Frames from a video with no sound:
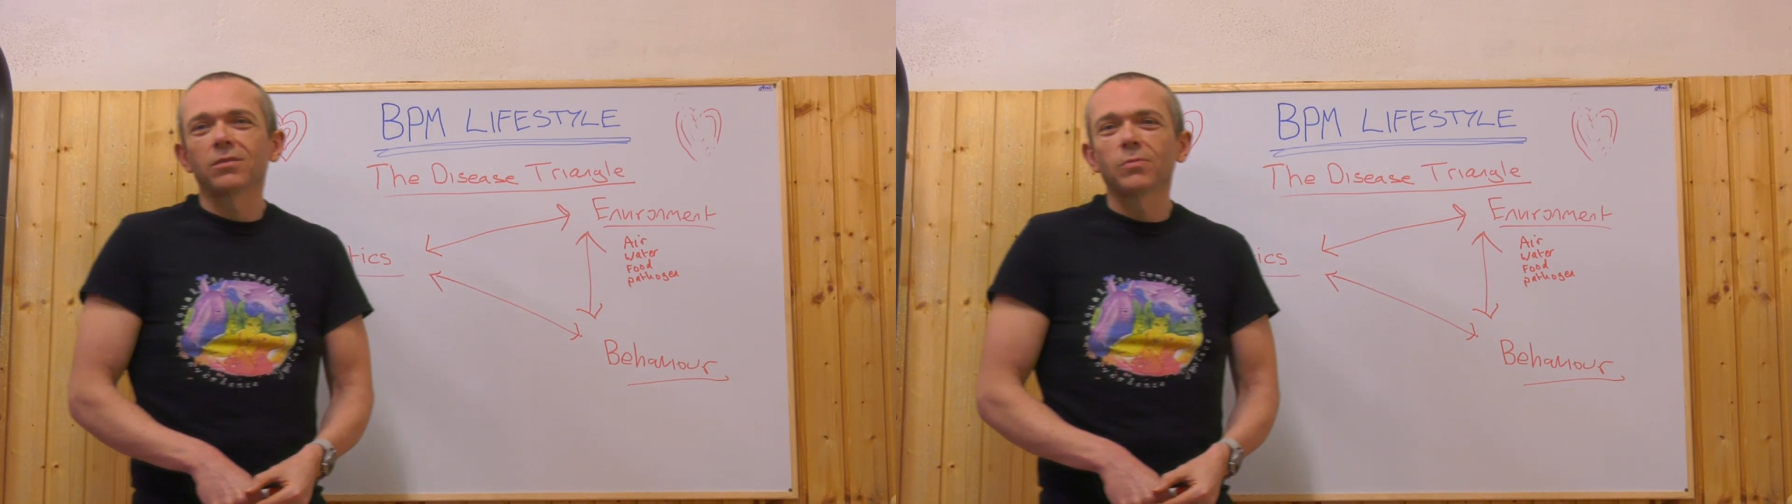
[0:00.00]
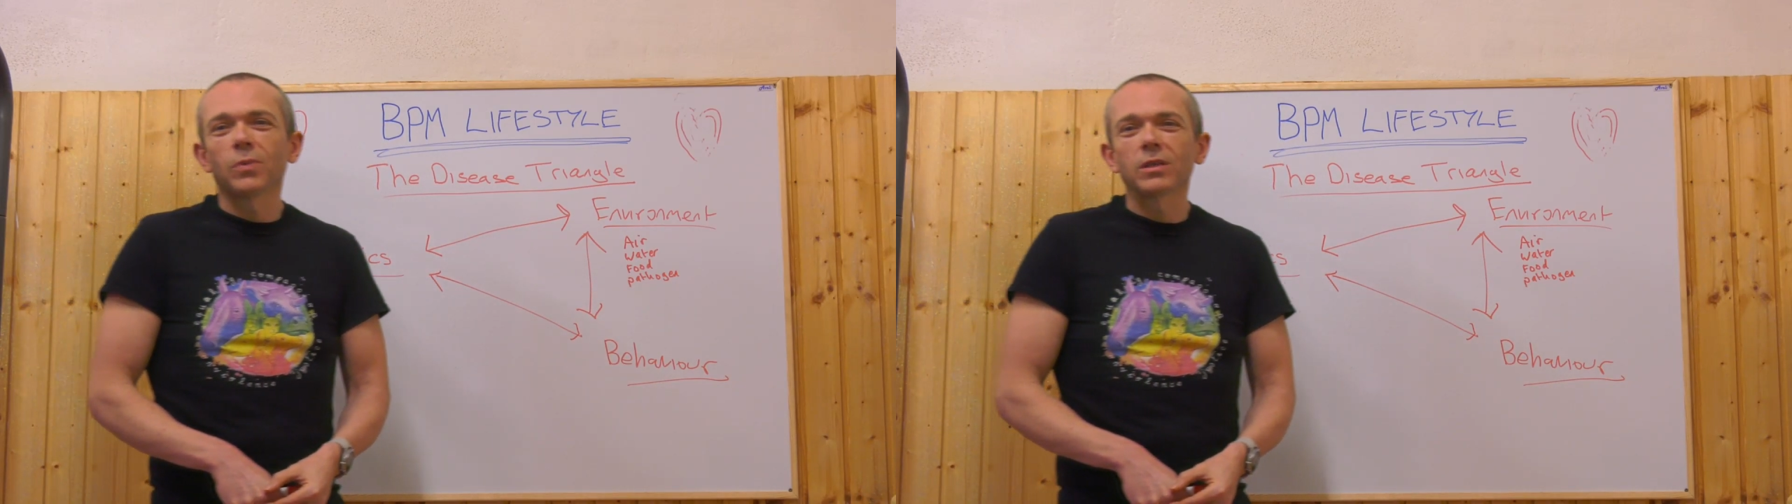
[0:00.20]

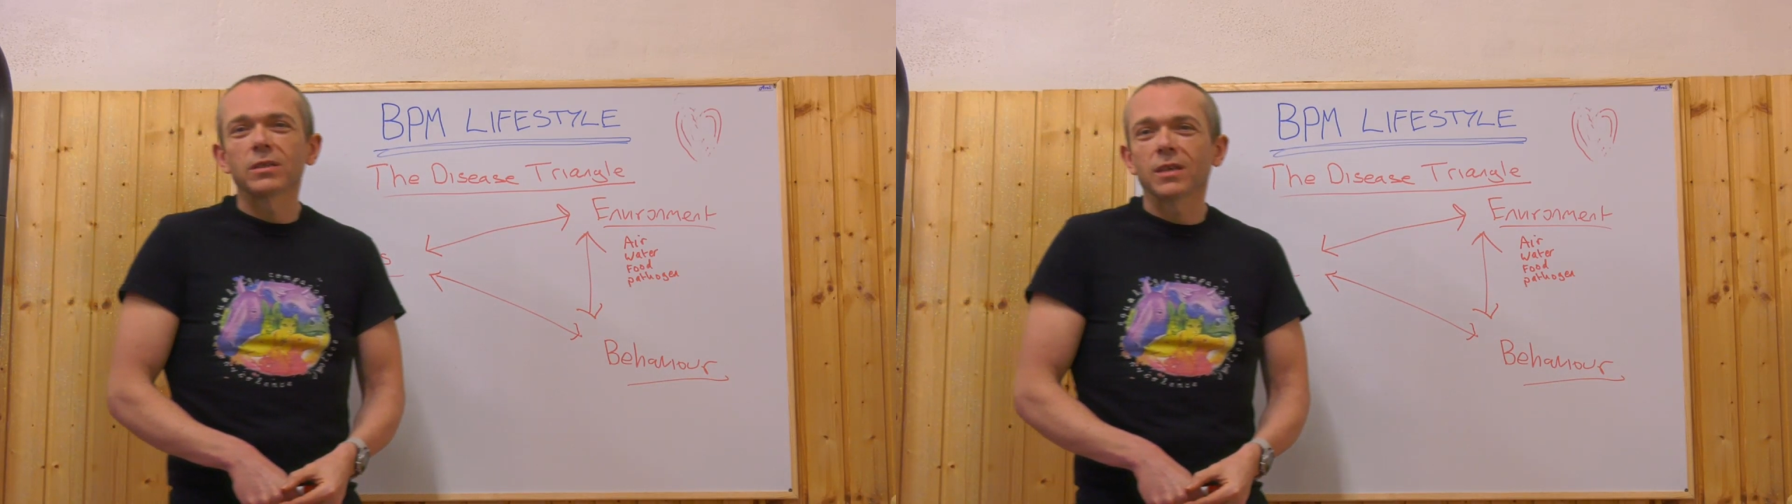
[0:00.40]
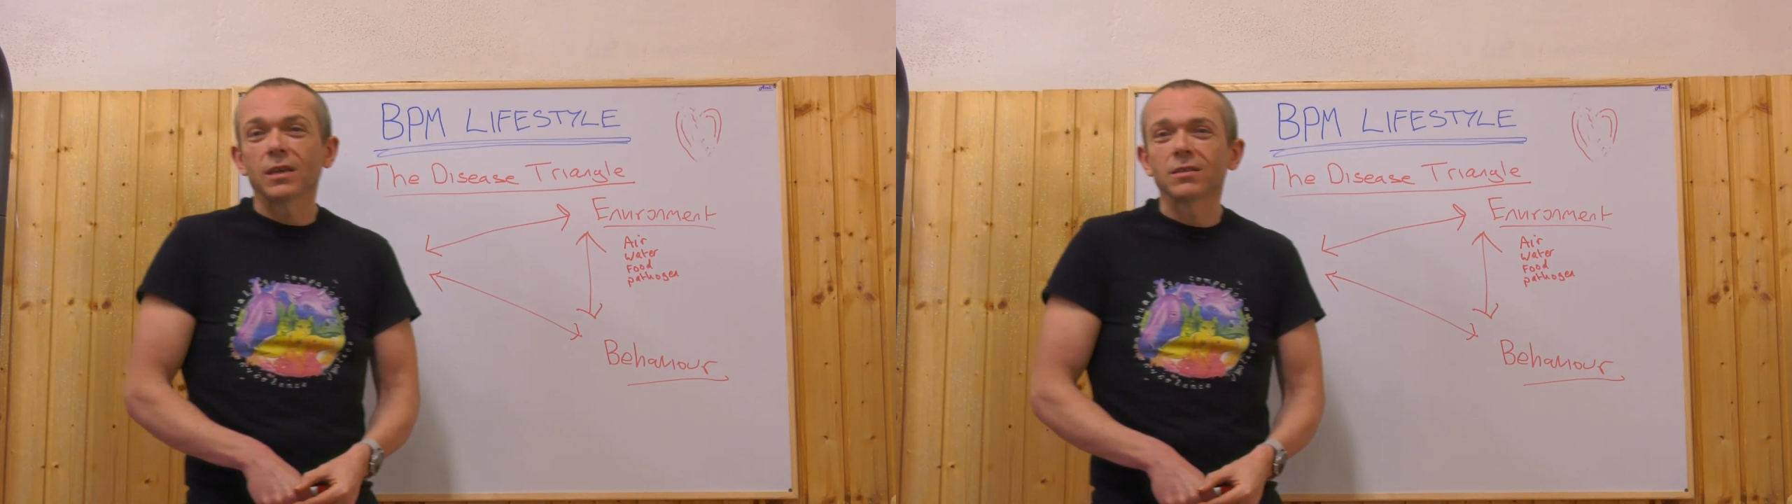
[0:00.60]
your
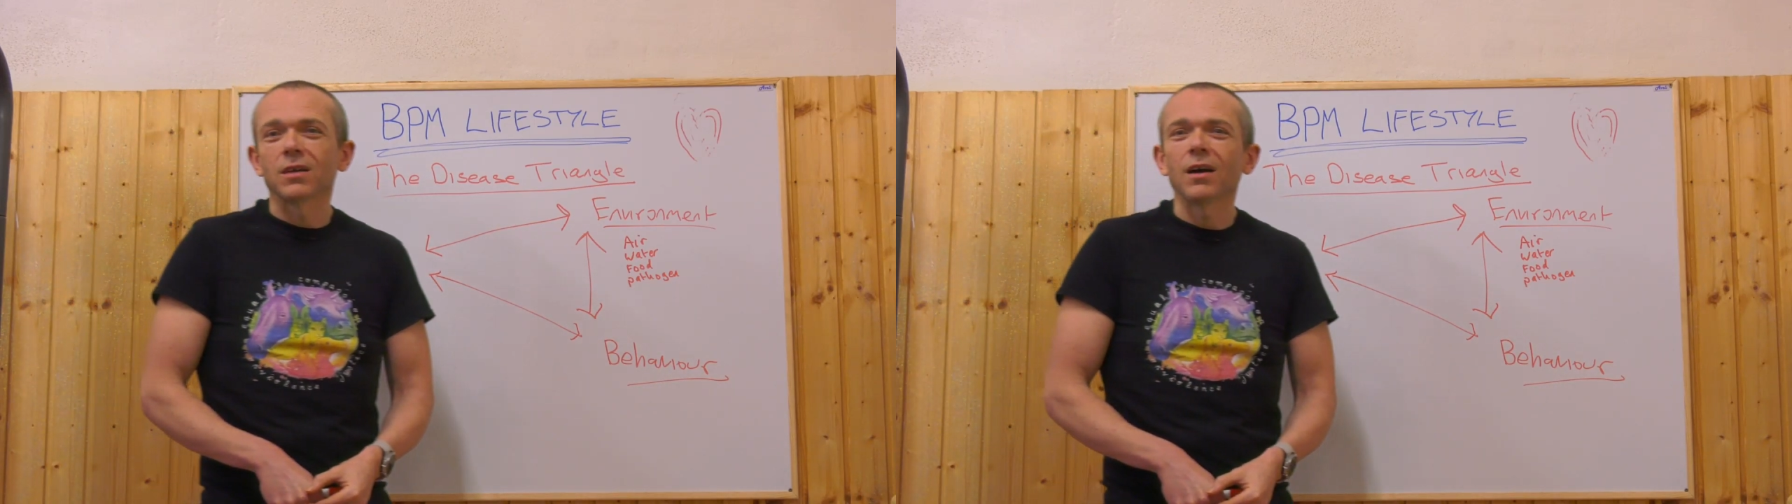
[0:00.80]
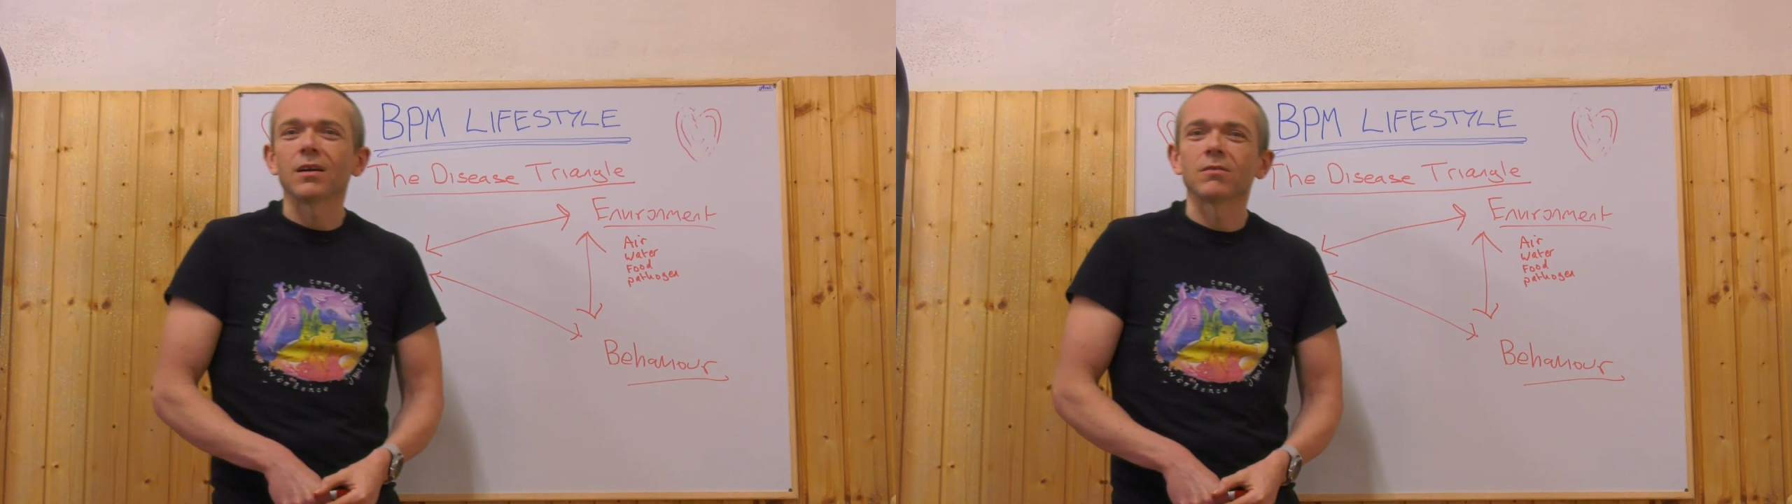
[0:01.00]
body's getting
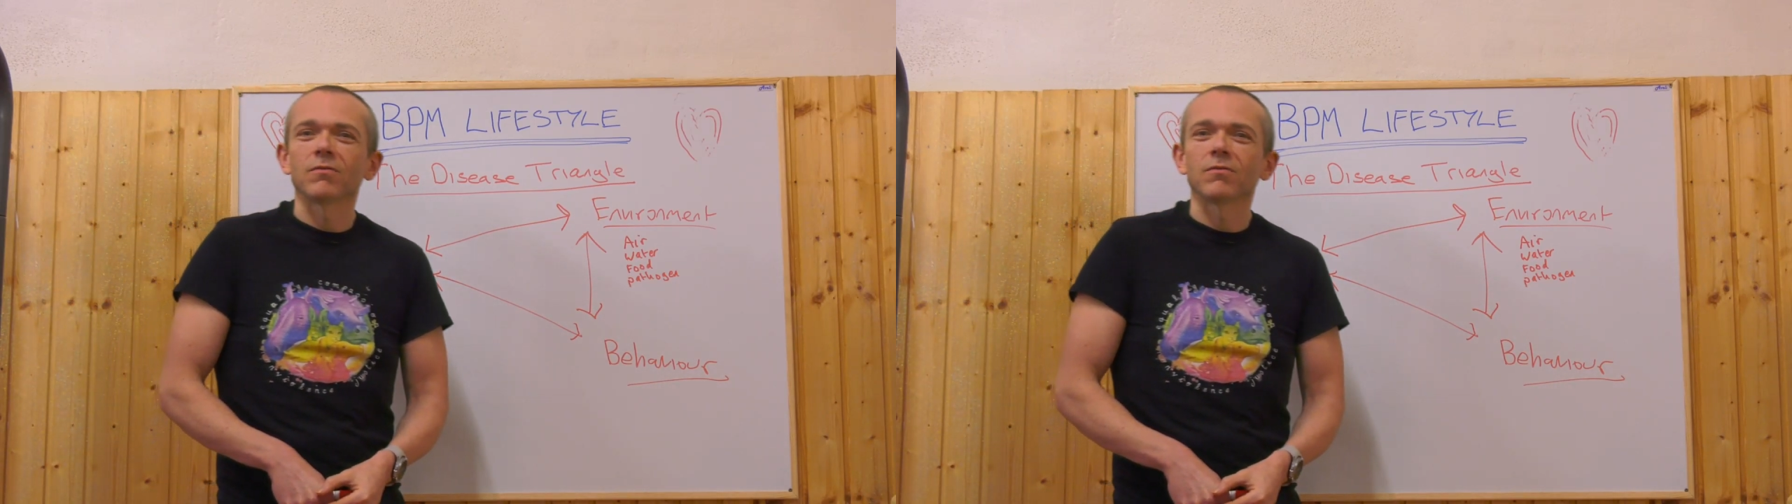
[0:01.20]
tired of